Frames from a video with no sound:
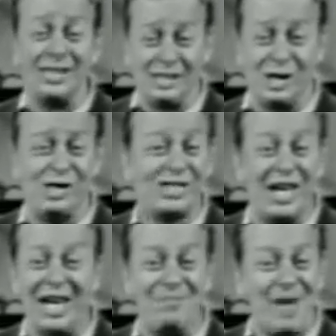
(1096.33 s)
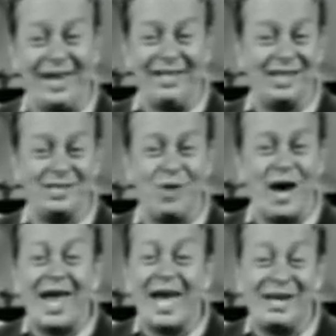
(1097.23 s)
typical kid, man, he doesn't
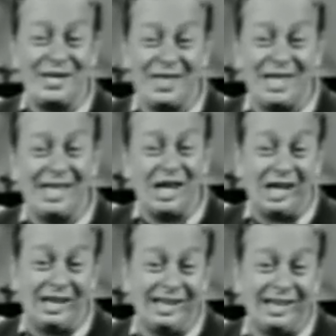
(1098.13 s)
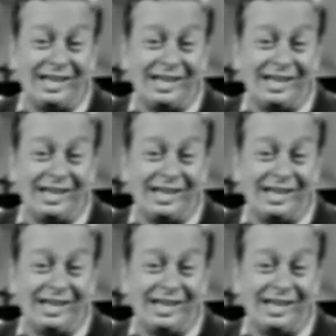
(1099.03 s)
want anything here.